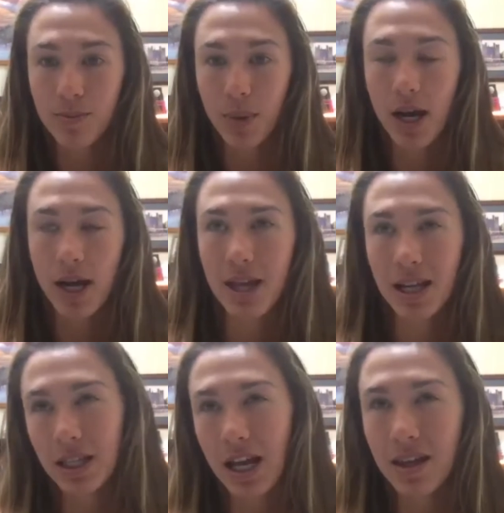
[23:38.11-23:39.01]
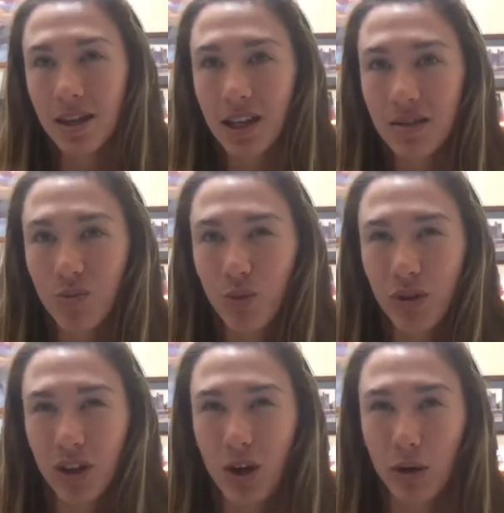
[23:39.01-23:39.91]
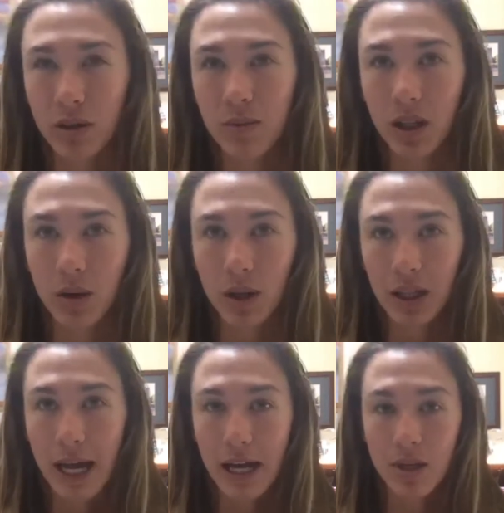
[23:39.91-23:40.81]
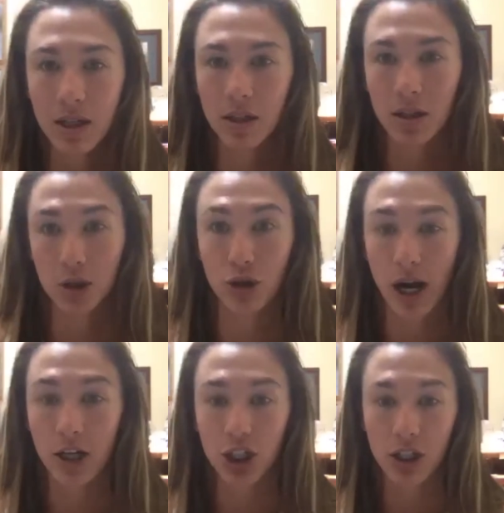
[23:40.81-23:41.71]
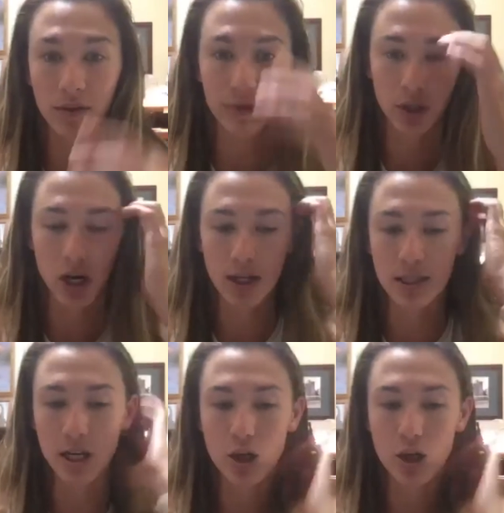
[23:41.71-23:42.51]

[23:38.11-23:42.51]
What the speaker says: But I think that's really ultimately what led me into the direction of lacrosse.